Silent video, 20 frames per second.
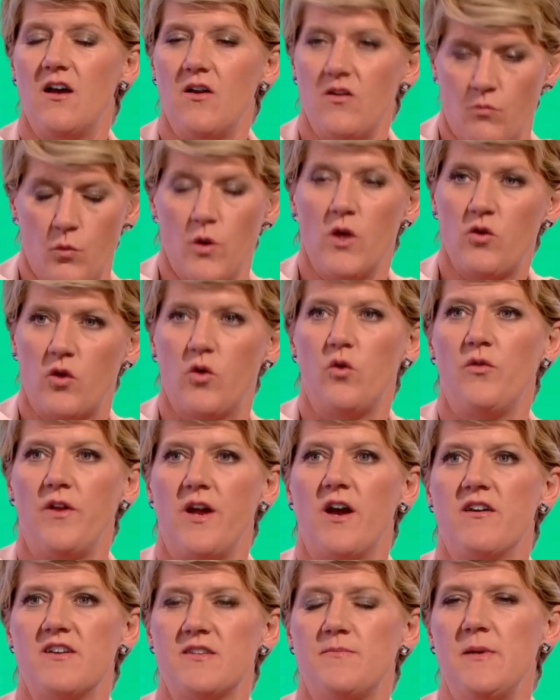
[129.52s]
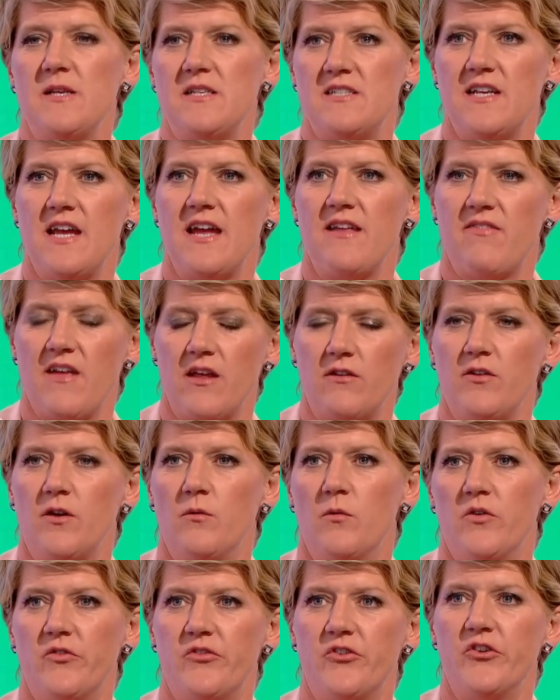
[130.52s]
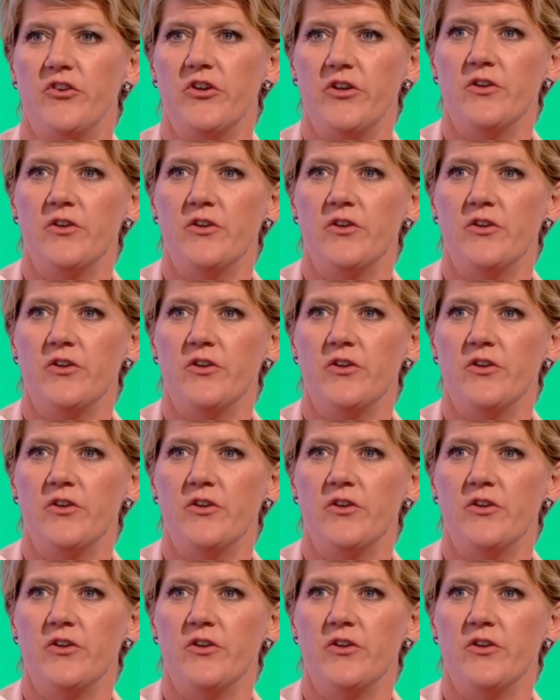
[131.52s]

we'll call the RSPCA, they'll know what to do.